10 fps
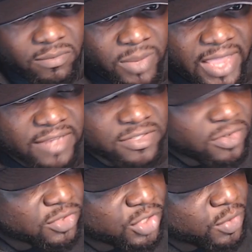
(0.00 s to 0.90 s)
we got to
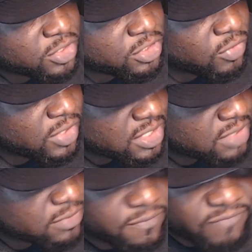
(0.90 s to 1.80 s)
start doing
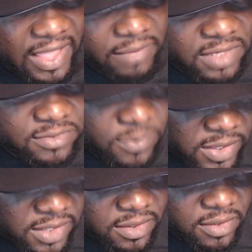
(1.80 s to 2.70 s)
streams 5 days a
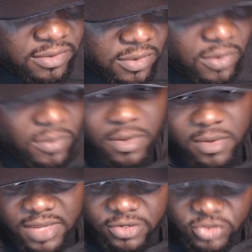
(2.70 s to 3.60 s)
week, you know?
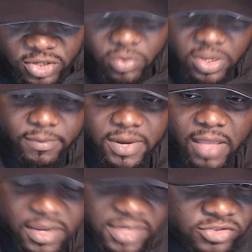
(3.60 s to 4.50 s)
Got a show coming
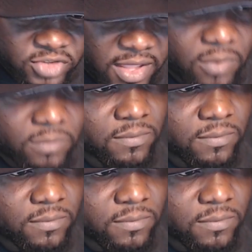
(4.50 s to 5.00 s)
out. I need your help.